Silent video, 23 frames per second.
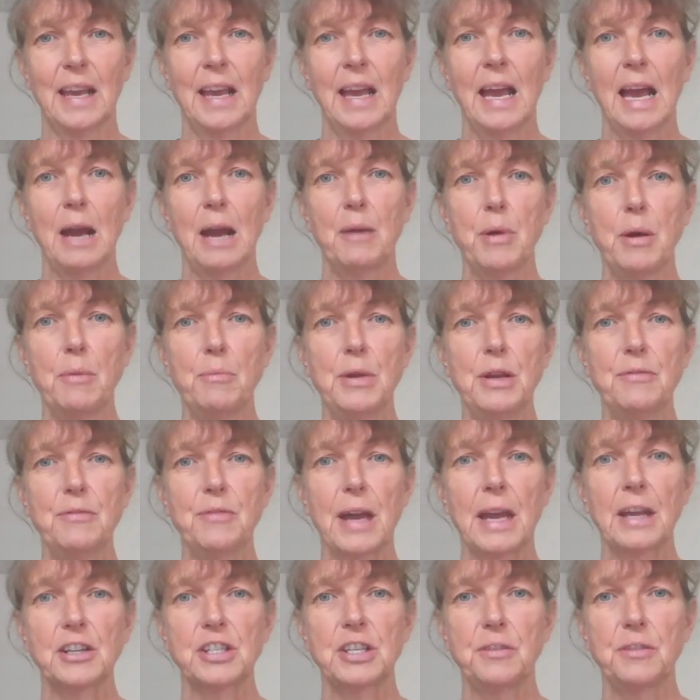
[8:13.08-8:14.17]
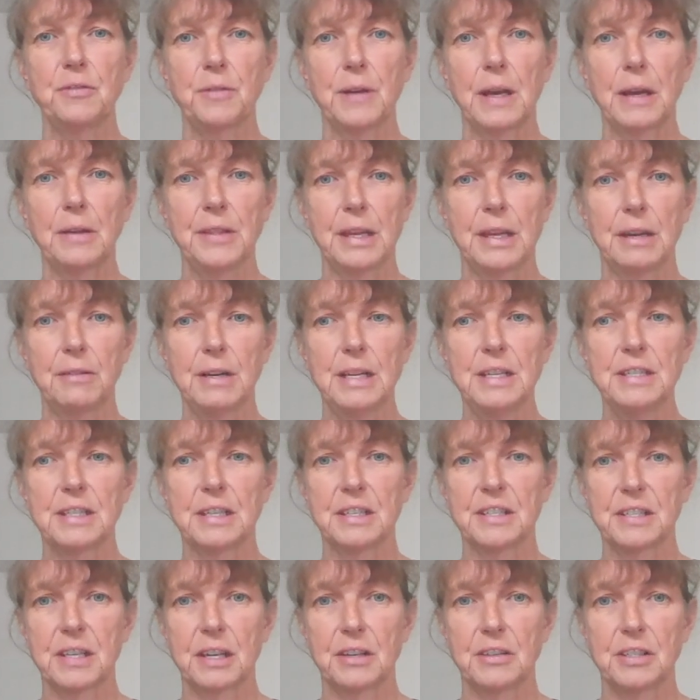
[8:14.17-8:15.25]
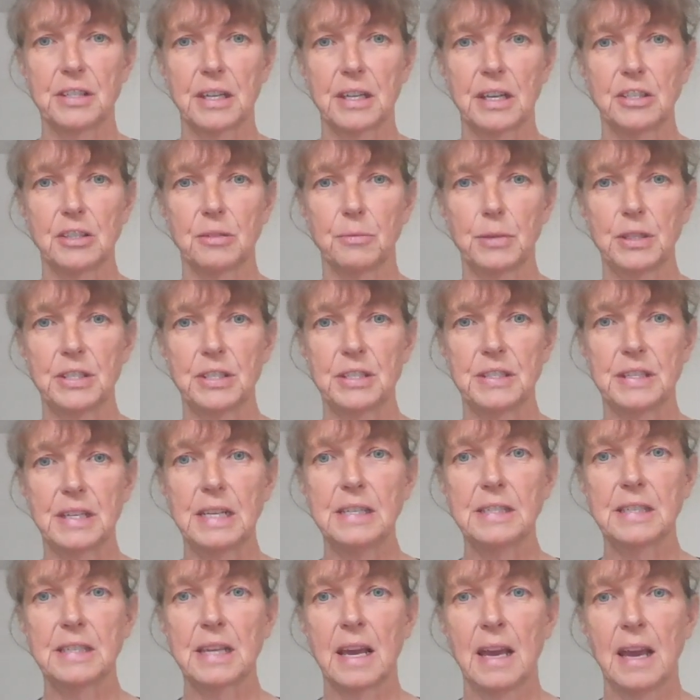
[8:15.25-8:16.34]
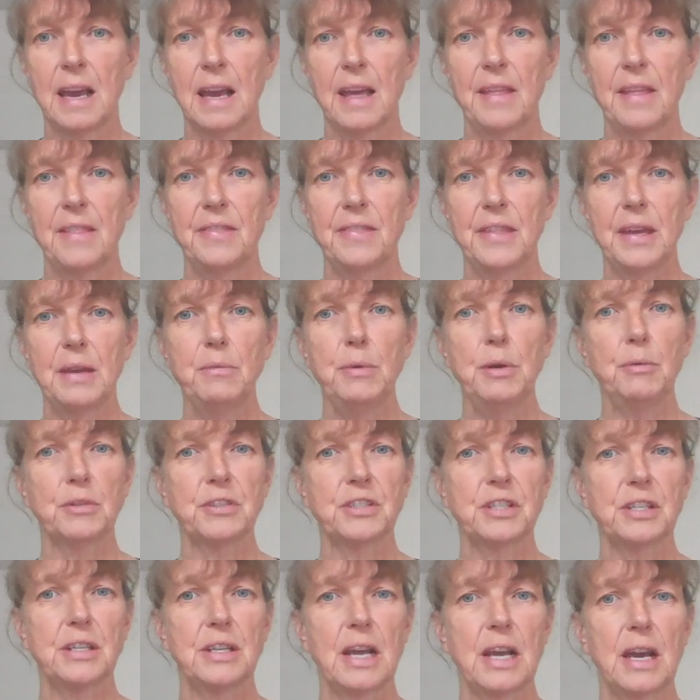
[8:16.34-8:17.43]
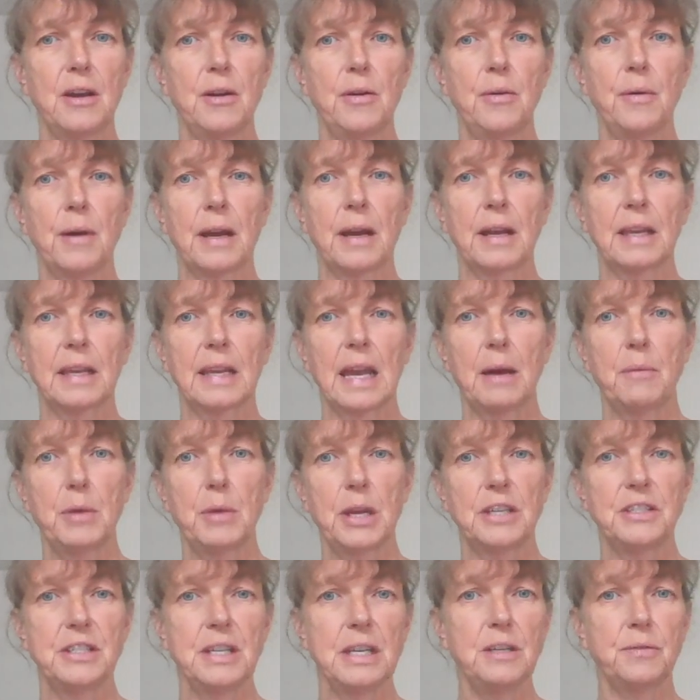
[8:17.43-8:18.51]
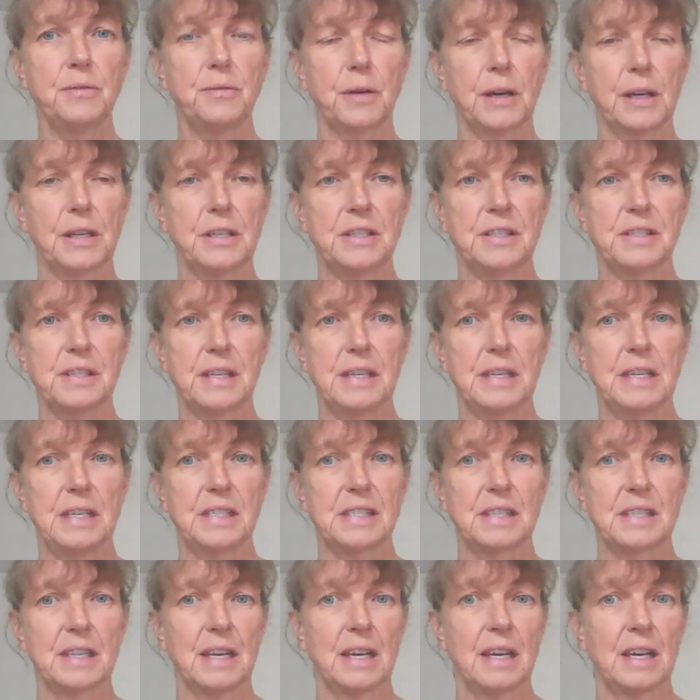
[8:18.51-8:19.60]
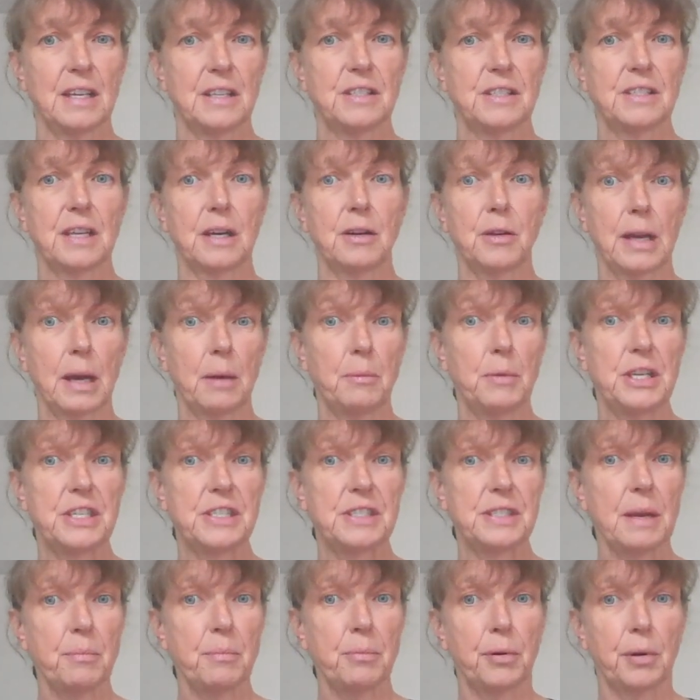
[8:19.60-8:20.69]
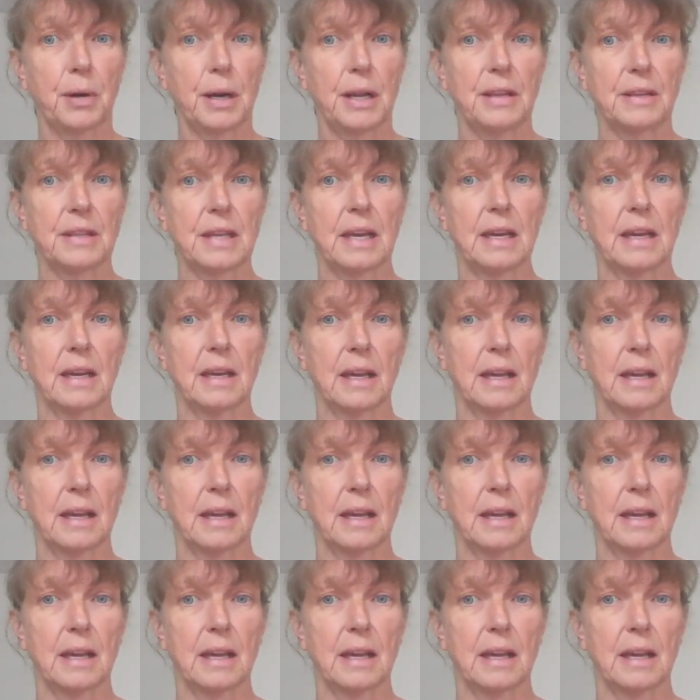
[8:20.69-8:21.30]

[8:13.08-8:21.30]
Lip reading: And when we've actually found there is an association with disease, then we want to know, can we identify disease? So can we separate the